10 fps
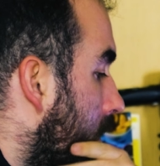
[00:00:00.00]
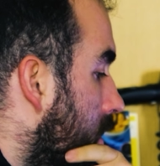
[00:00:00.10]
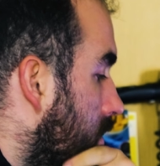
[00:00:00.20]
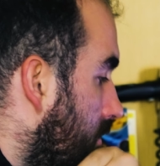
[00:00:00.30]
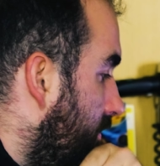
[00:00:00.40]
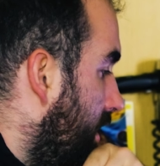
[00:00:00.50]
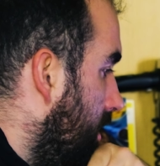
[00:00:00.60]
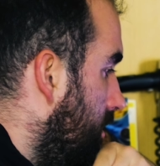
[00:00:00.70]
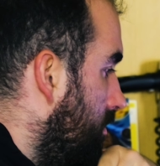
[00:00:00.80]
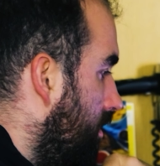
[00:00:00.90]
To be fair,
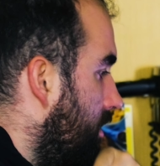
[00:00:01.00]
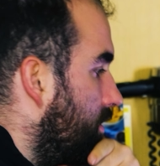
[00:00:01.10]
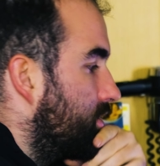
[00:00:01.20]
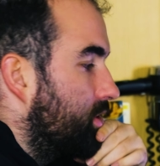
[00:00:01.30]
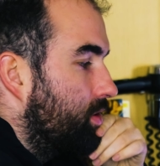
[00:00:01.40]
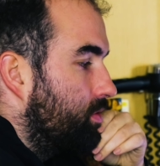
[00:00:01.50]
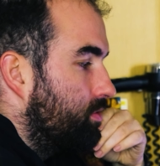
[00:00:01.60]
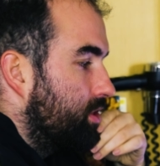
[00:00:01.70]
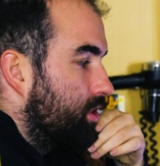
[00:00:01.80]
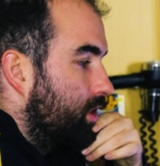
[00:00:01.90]
I don't think this
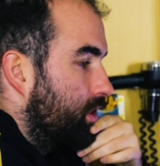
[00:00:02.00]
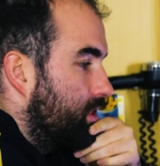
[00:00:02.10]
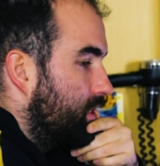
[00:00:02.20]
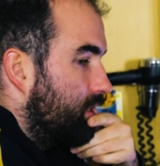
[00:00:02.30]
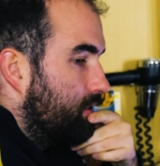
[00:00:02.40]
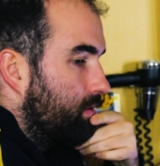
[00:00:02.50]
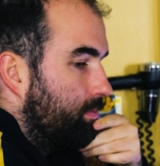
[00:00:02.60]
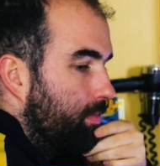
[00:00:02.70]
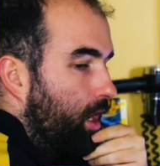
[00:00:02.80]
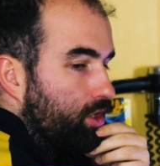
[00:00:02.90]
sequence is going to need
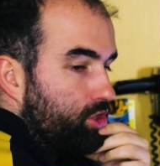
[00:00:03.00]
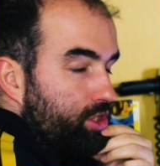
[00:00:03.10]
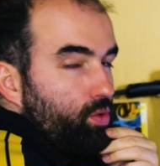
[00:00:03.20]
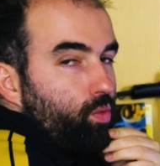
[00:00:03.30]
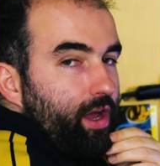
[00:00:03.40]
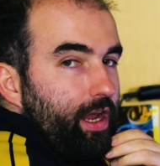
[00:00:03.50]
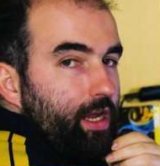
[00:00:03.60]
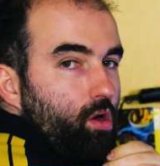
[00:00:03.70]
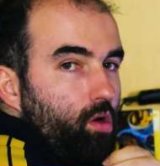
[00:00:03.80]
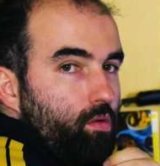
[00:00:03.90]
much in a
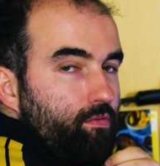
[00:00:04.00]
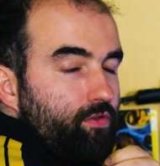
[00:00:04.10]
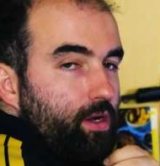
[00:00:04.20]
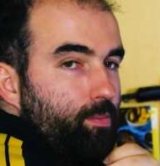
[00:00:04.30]
way of